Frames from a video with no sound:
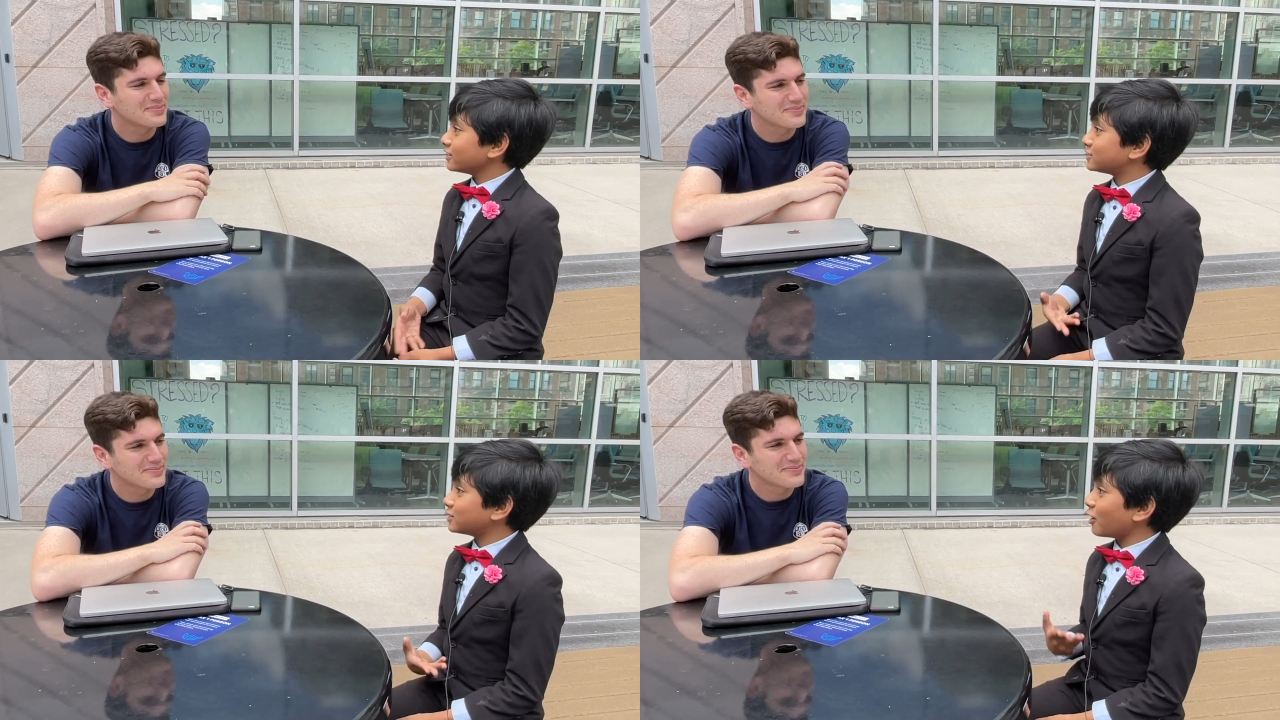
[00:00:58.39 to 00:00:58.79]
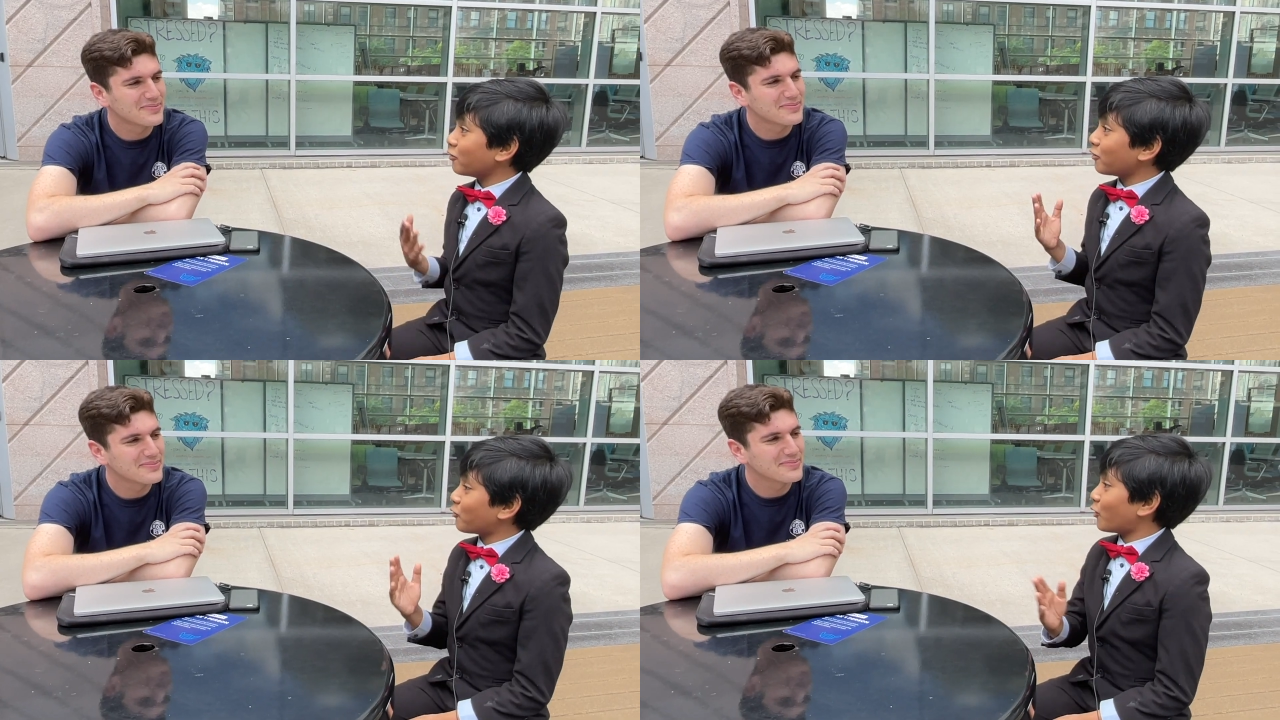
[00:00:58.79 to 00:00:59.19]
Speaker 1: So
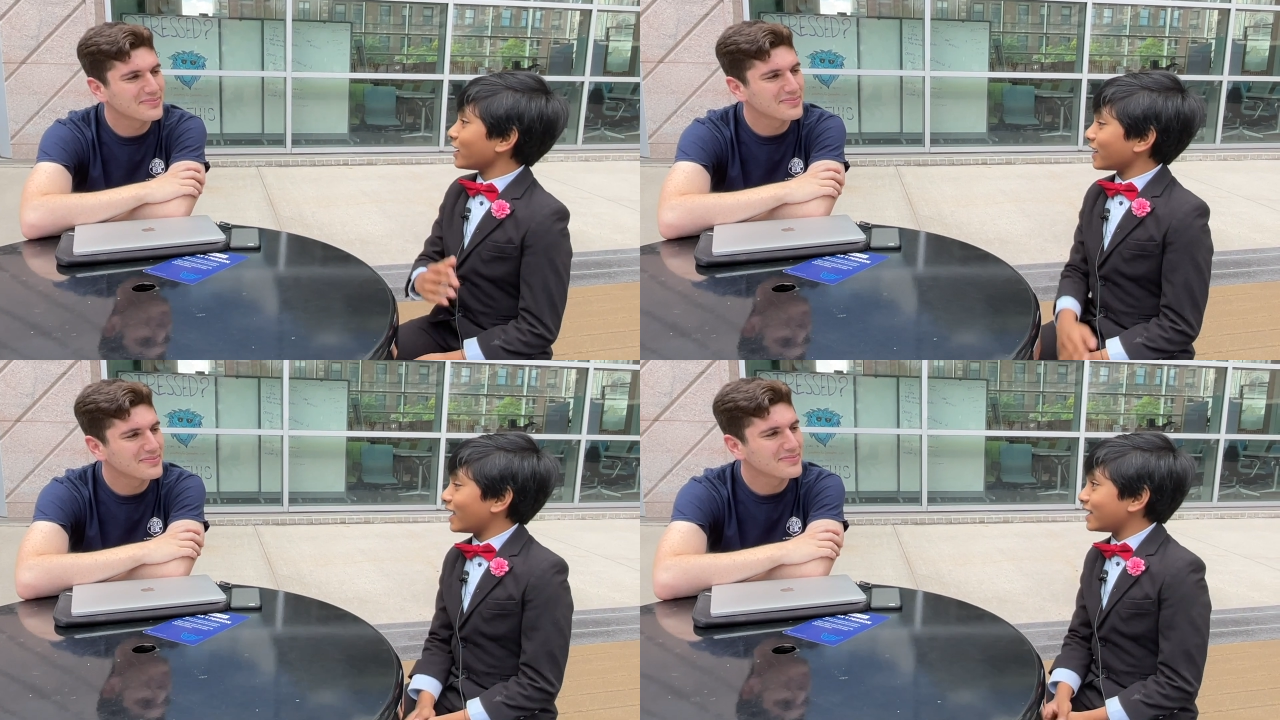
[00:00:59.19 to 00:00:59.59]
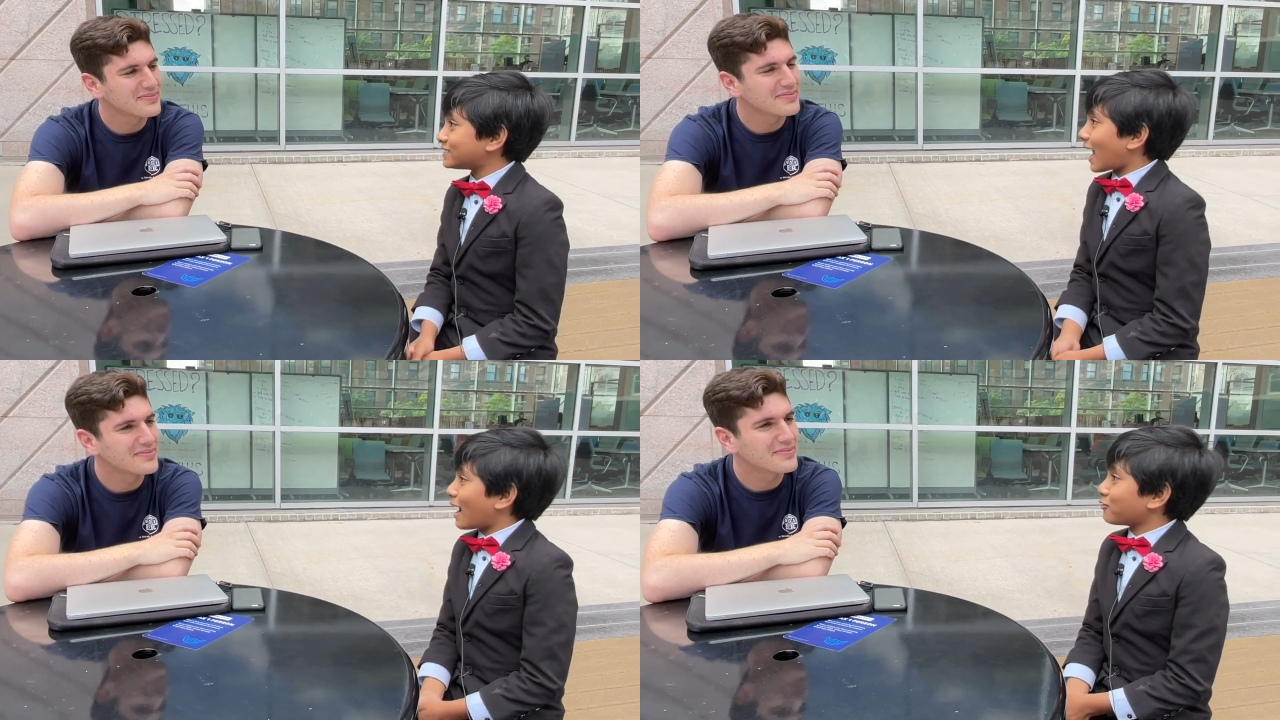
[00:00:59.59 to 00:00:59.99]
what is
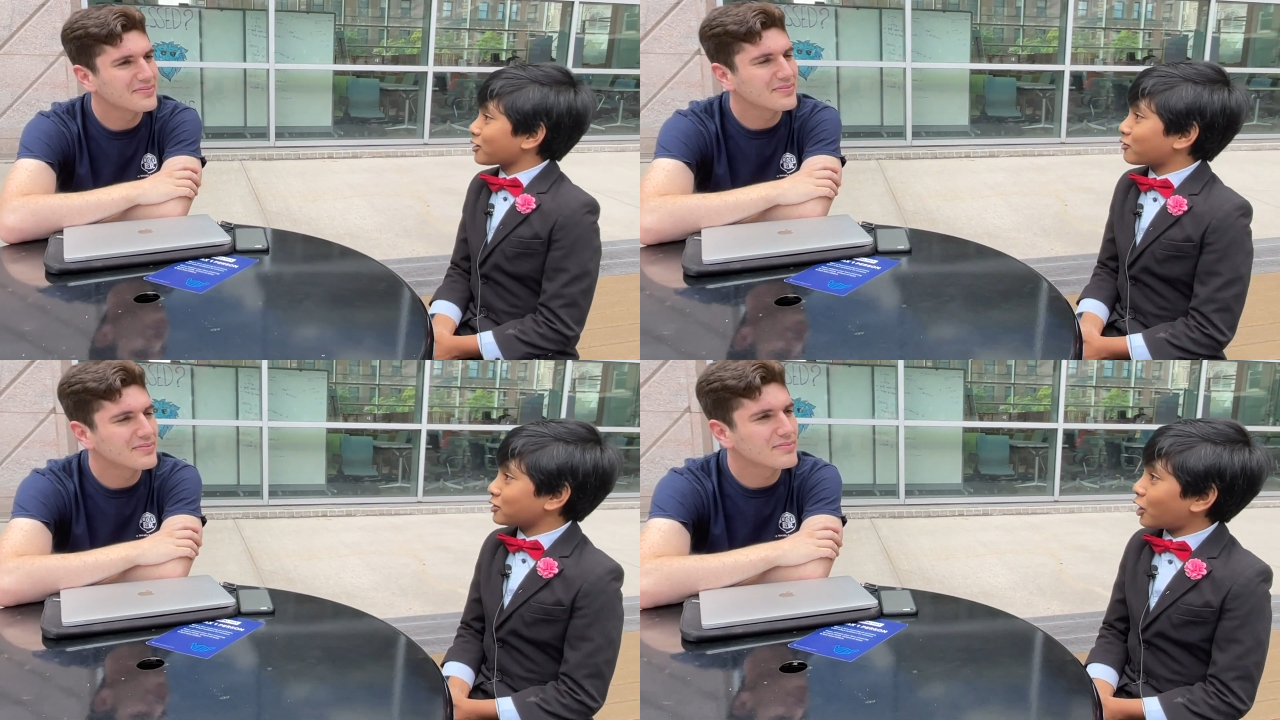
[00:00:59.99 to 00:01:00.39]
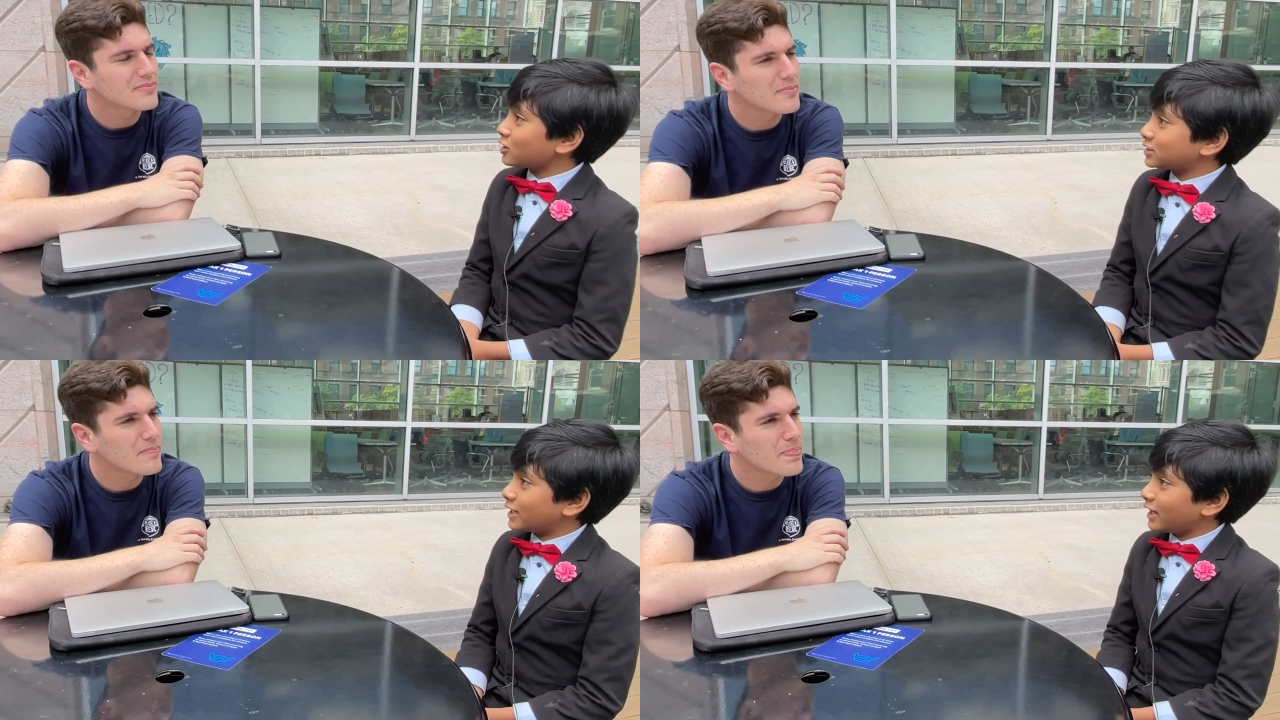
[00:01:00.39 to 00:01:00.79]
average
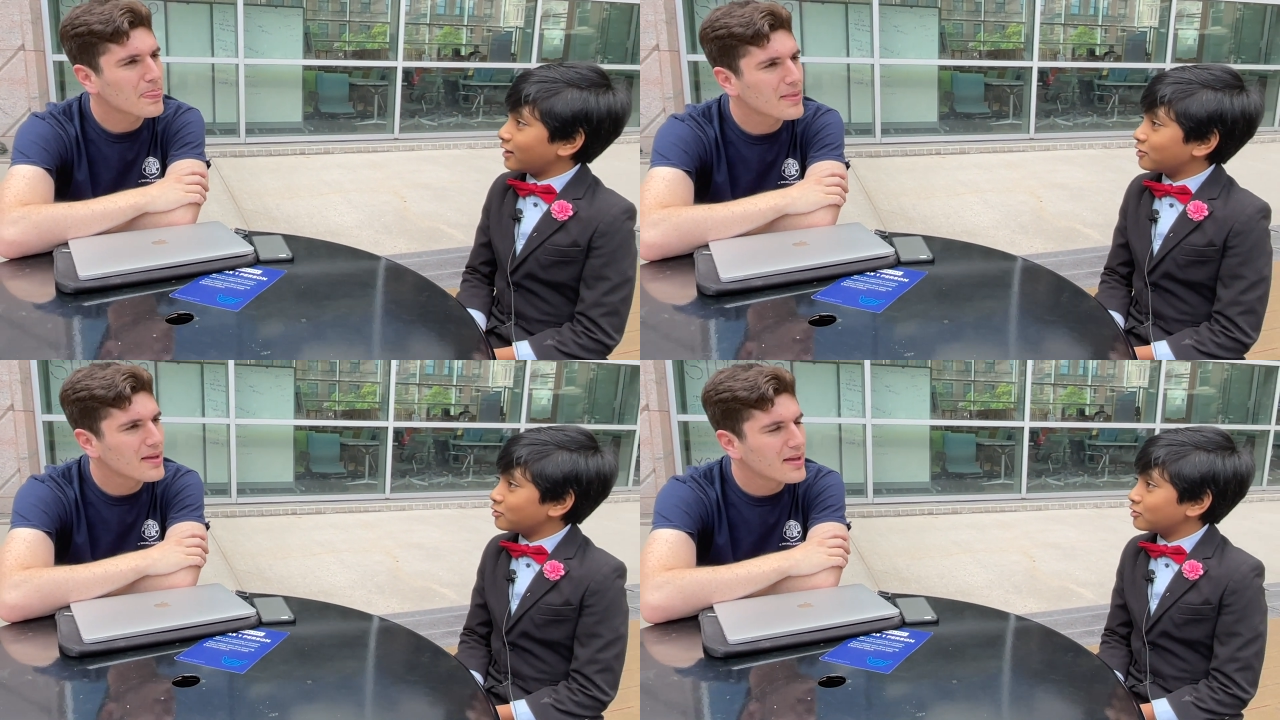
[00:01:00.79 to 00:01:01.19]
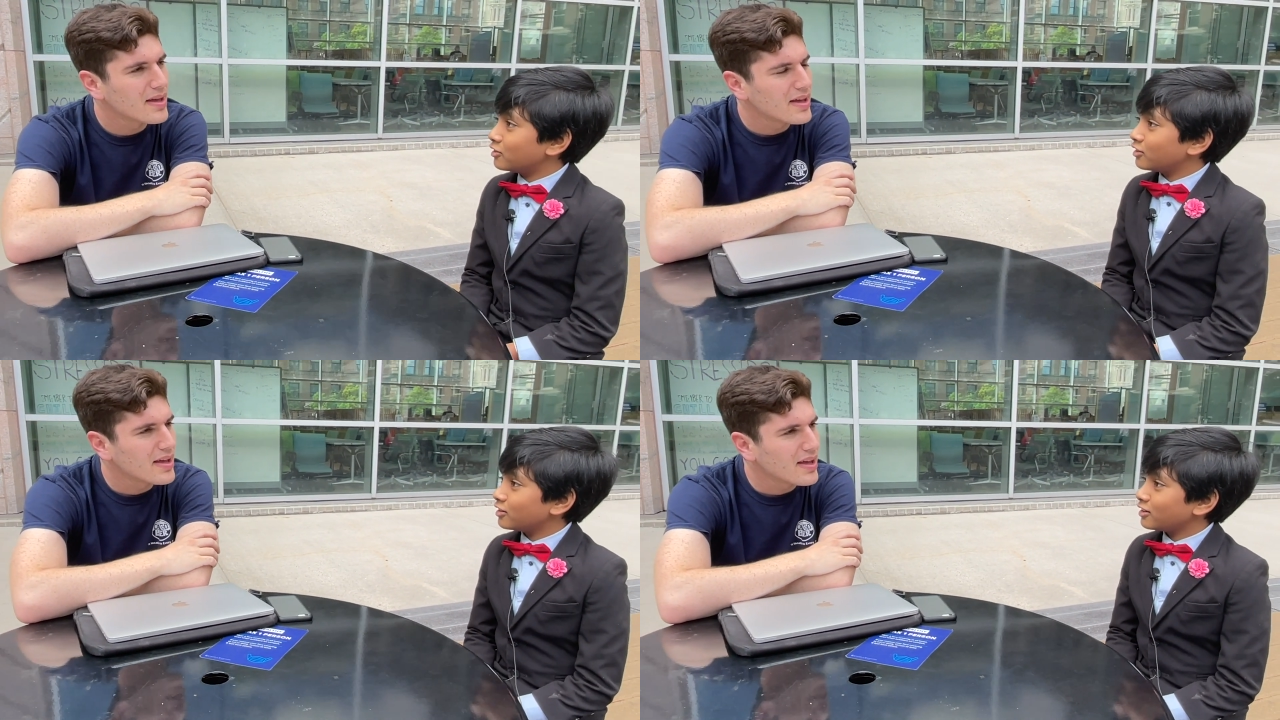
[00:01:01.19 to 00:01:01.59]
velocity?
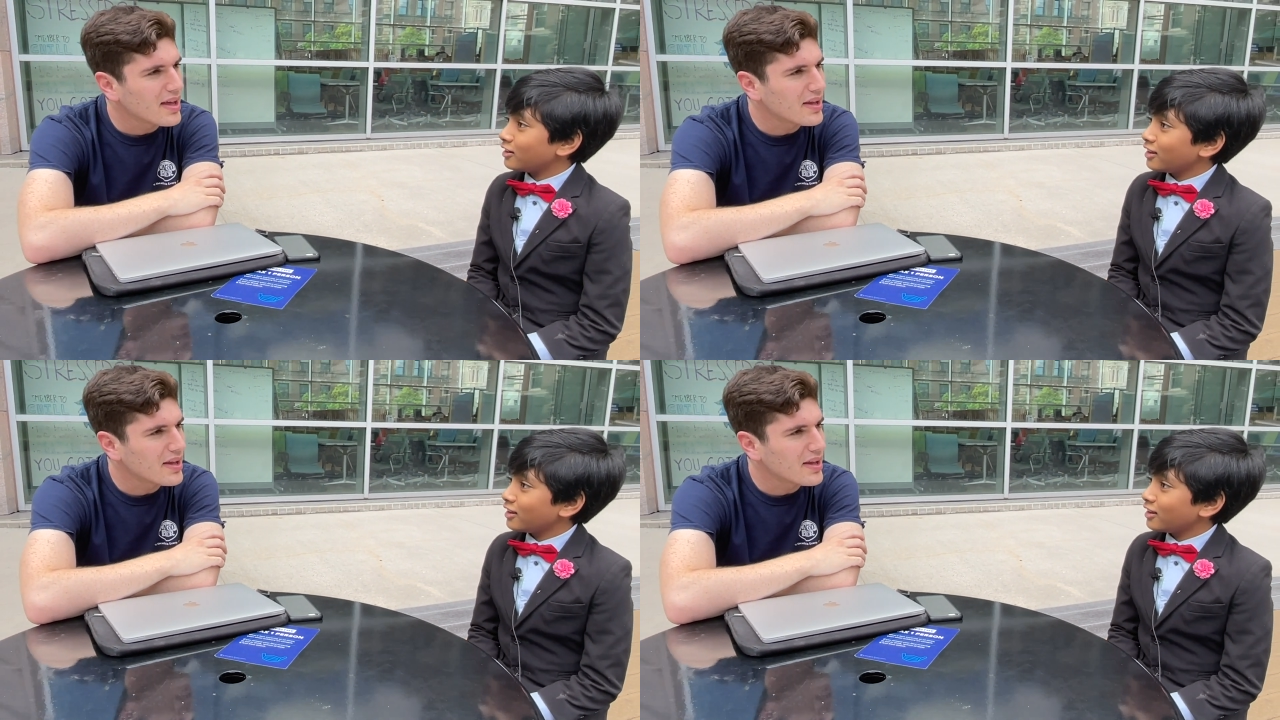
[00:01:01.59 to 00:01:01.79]
It